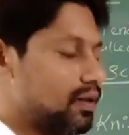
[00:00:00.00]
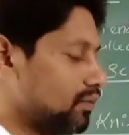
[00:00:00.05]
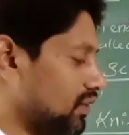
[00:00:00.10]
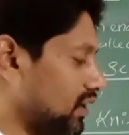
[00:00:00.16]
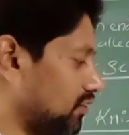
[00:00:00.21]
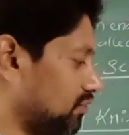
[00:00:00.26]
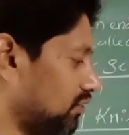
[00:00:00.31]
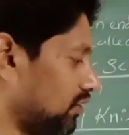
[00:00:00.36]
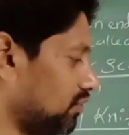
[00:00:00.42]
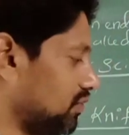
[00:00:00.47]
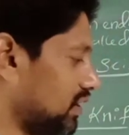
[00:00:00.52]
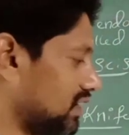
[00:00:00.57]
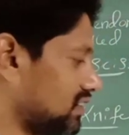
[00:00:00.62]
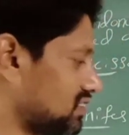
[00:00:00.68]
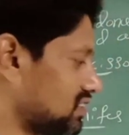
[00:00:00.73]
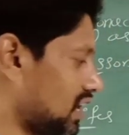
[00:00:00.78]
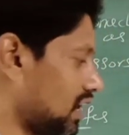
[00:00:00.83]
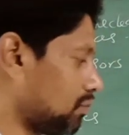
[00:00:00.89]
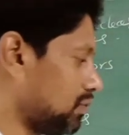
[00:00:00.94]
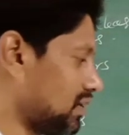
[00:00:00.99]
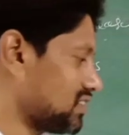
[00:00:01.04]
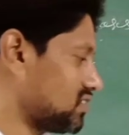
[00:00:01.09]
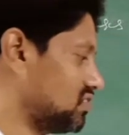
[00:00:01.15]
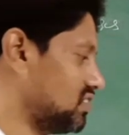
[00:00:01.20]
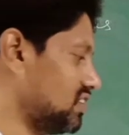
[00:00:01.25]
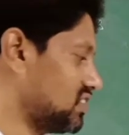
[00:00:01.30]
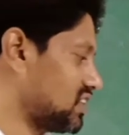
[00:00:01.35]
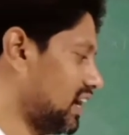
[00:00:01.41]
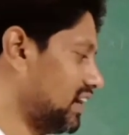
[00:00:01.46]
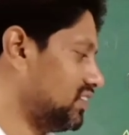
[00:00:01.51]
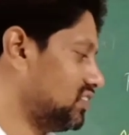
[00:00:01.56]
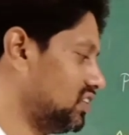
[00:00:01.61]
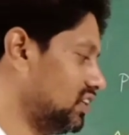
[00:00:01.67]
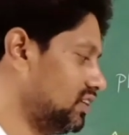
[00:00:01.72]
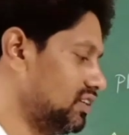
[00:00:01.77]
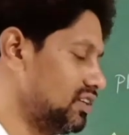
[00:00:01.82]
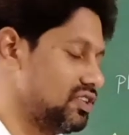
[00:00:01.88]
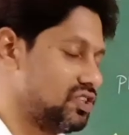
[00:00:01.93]
Therefore, vector plus desired
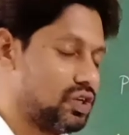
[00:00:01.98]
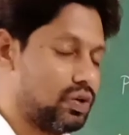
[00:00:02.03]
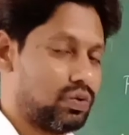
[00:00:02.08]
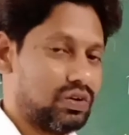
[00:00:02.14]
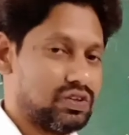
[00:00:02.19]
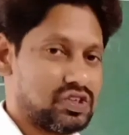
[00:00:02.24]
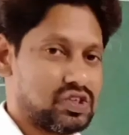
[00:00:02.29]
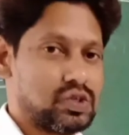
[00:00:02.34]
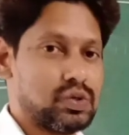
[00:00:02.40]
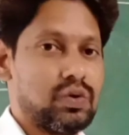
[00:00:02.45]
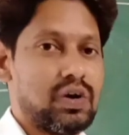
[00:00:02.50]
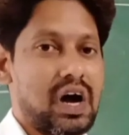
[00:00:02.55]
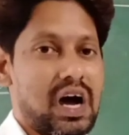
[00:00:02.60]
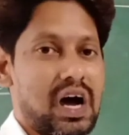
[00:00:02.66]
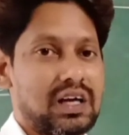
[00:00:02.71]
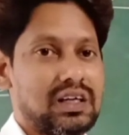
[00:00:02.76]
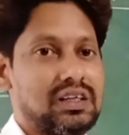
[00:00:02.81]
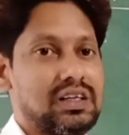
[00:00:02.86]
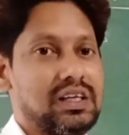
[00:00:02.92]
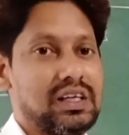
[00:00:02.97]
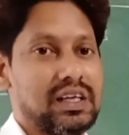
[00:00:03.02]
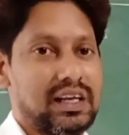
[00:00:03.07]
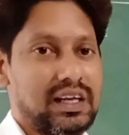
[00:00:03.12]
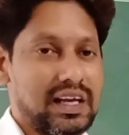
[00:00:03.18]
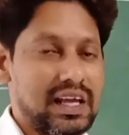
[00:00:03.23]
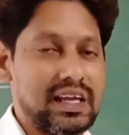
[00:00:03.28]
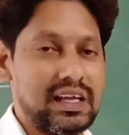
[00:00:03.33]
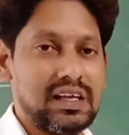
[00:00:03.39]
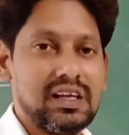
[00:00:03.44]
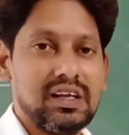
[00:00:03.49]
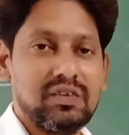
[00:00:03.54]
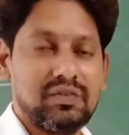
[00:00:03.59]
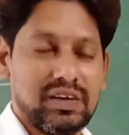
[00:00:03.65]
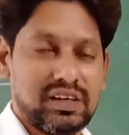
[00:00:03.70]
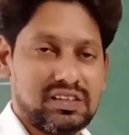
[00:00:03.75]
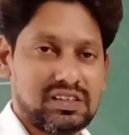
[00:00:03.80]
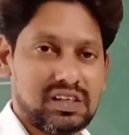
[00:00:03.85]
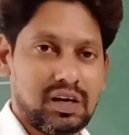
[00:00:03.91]
gene is equals to rDNA.
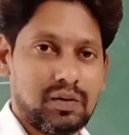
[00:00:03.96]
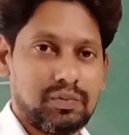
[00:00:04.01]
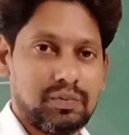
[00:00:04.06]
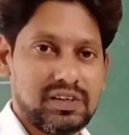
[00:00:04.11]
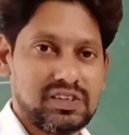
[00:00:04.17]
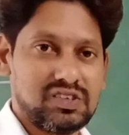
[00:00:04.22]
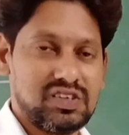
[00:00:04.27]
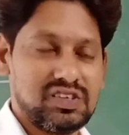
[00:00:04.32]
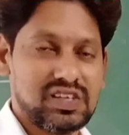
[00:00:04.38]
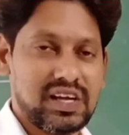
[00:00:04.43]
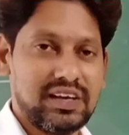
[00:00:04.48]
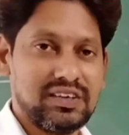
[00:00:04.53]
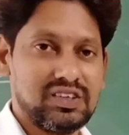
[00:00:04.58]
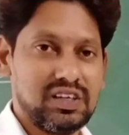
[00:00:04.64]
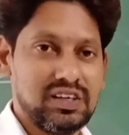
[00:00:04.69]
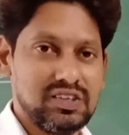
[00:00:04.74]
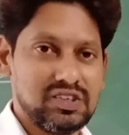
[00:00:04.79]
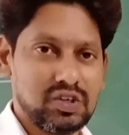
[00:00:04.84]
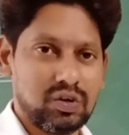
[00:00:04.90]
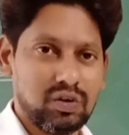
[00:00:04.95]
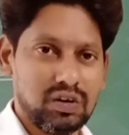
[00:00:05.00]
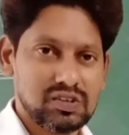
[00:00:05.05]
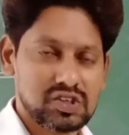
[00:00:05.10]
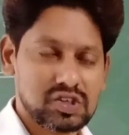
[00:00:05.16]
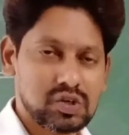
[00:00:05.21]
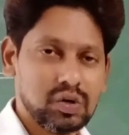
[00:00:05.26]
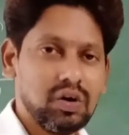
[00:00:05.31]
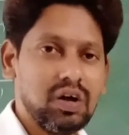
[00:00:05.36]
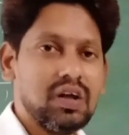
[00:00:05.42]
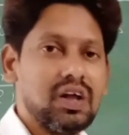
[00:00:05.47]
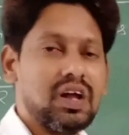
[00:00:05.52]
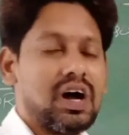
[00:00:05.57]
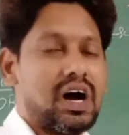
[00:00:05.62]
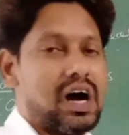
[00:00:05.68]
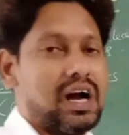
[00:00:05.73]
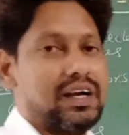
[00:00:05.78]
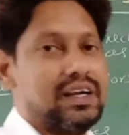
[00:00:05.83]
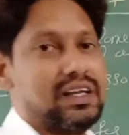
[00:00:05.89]
Vector plus desired gene is equals to
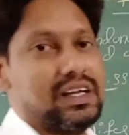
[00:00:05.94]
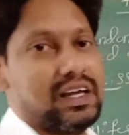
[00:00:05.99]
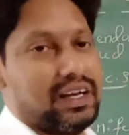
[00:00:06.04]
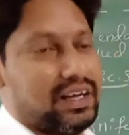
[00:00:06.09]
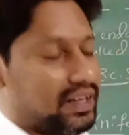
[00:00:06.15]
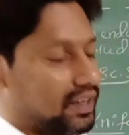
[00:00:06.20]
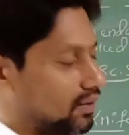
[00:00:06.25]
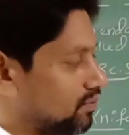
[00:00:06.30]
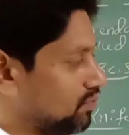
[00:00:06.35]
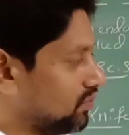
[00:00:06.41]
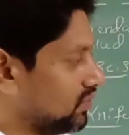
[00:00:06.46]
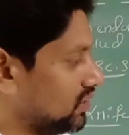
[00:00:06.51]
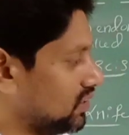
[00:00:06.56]
rDNA.